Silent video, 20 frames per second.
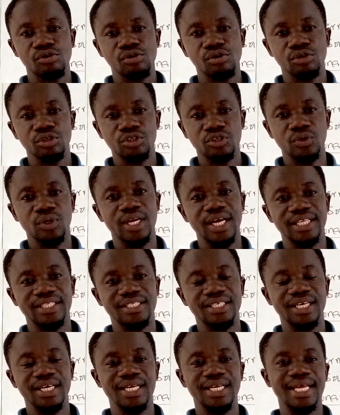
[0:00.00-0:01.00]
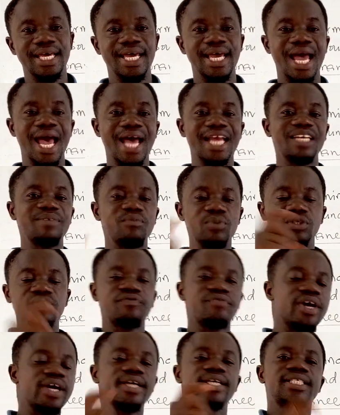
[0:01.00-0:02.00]
so that the
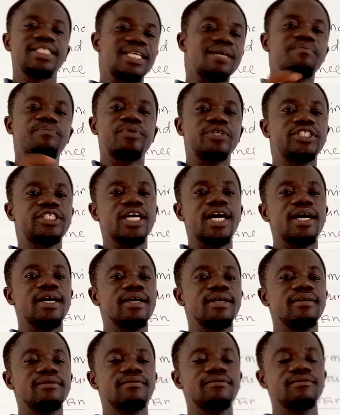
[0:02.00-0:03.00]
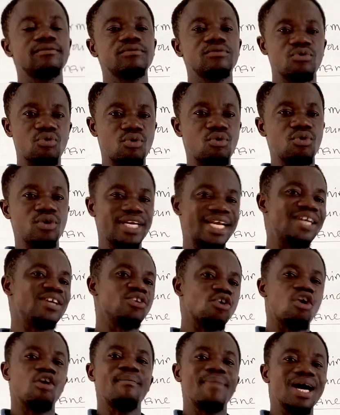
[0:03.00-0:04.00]
atmospheric temperature or the
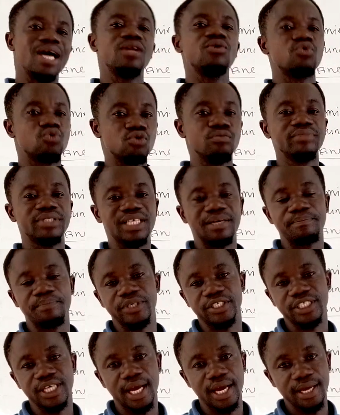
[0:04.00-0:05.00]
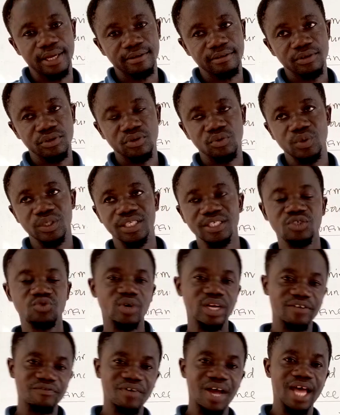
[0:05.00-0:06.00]
normal room temperature, which is
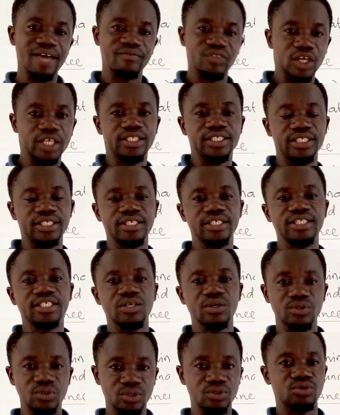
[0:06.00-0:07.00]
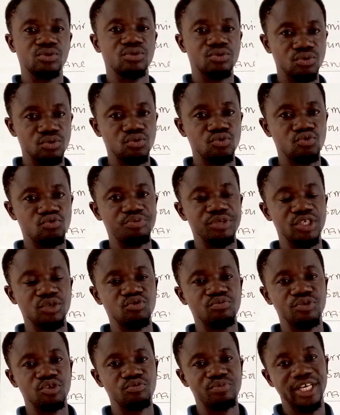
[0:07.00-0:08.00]
25-30 degrees Celsius, will
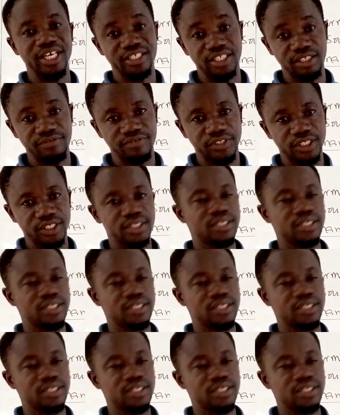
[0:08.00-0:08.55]
be achieved.